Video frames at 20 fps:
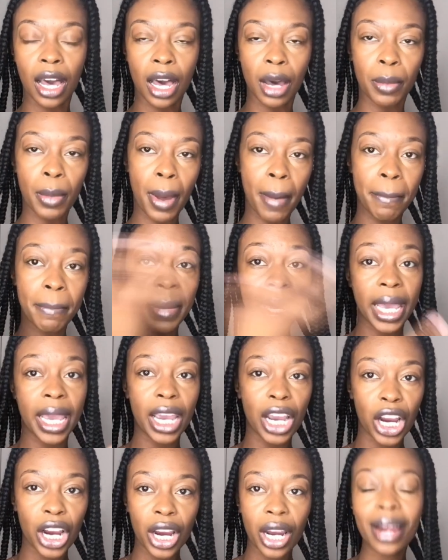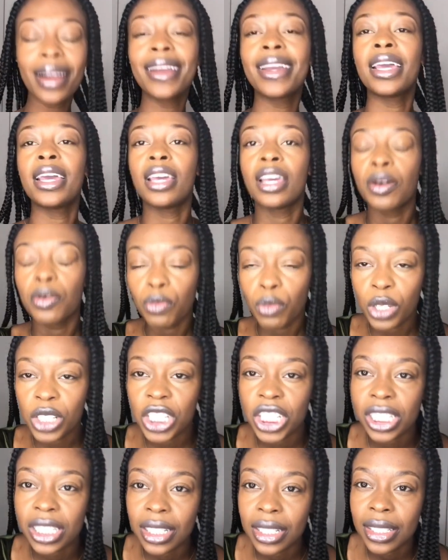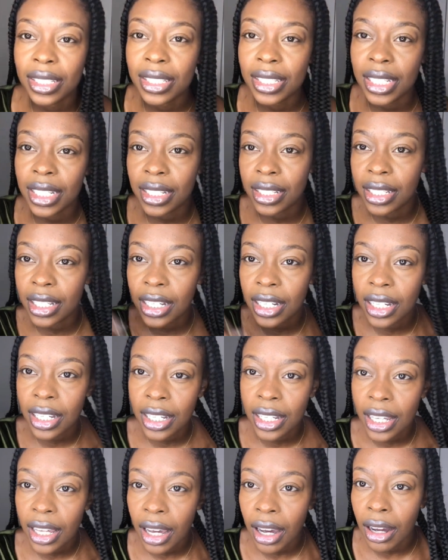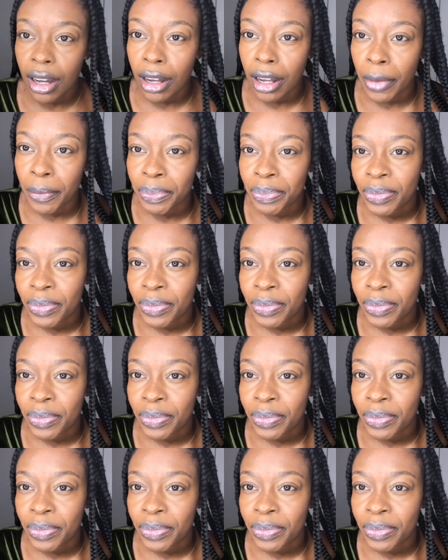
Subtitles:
bare with just concealer, I